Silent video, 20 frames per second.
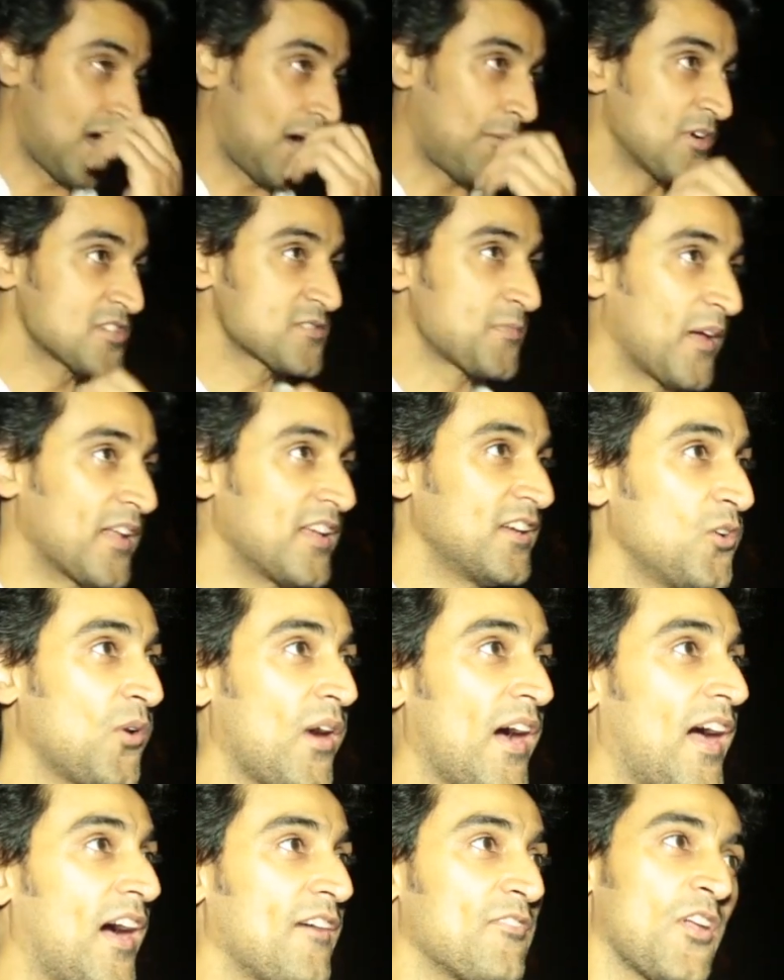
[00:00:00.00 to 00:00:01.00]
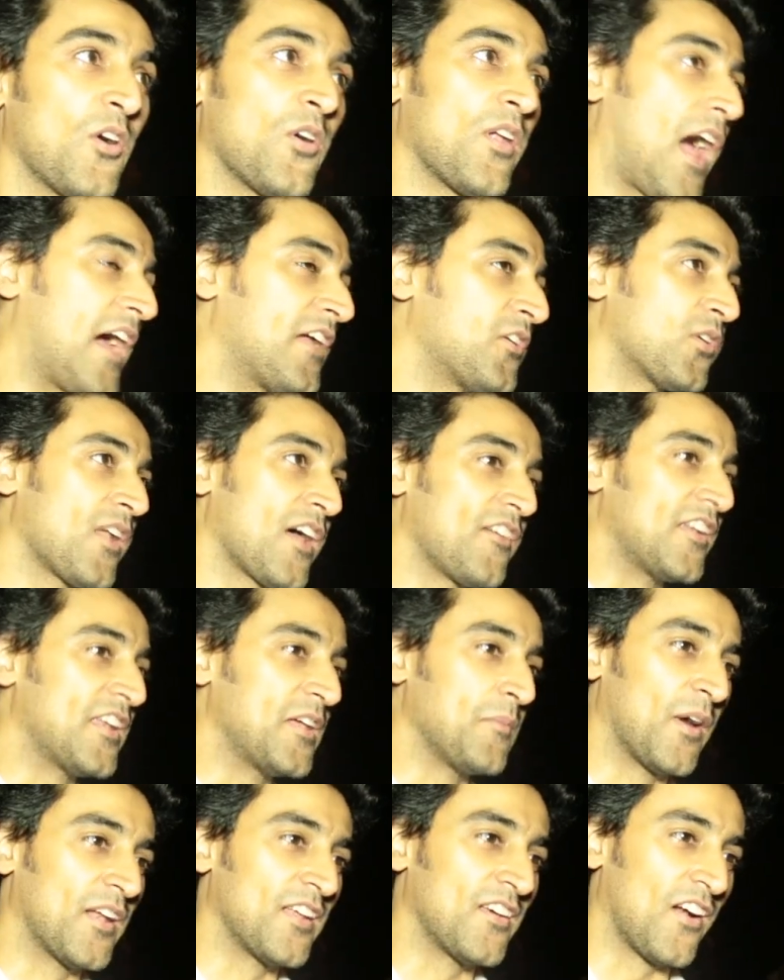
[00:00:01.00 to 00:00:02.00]
How much money do I have? No, I don't have
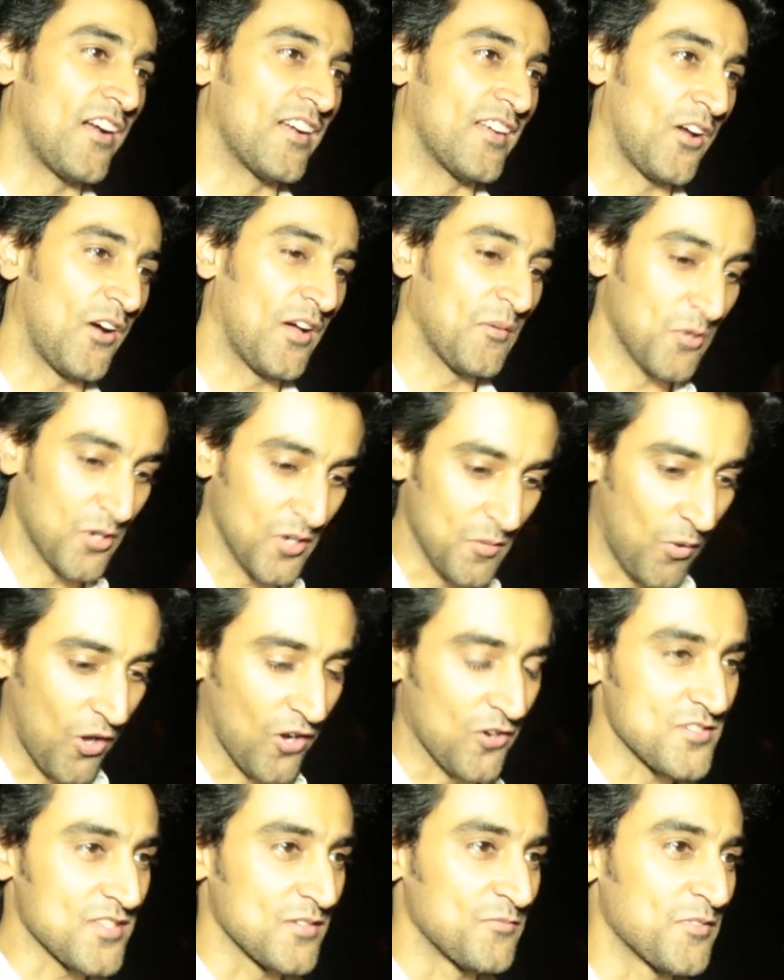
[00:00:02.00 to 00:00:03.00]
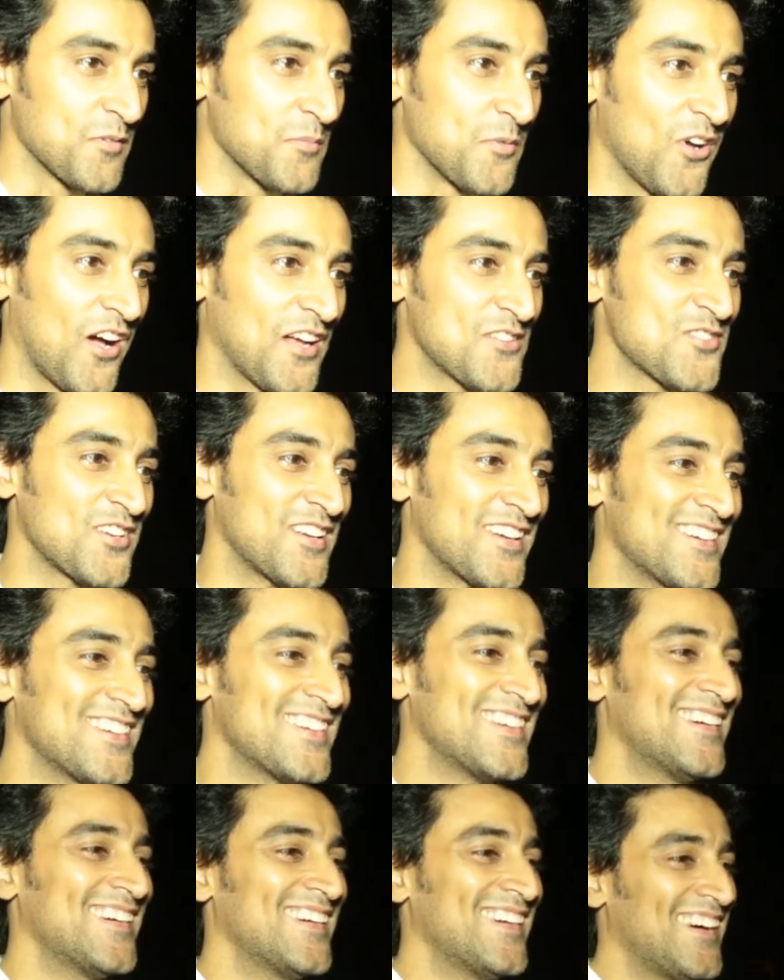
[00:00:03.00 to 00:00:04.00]
any money right now. I'm going to borrow some from you. Nothing at
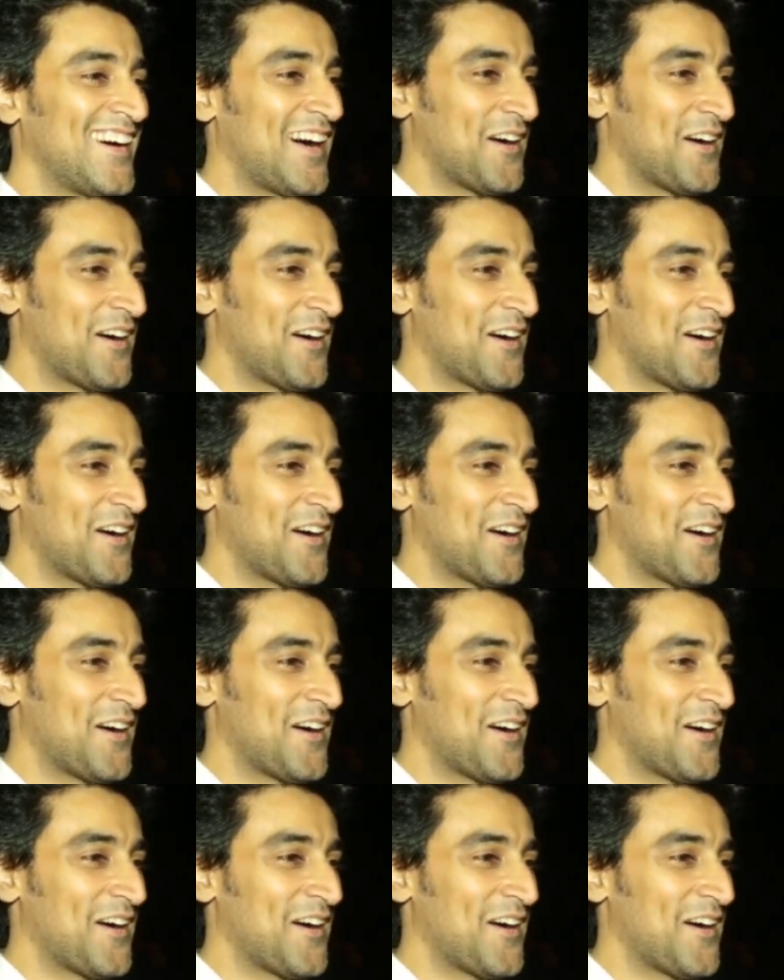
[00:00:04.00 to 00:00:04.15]
all?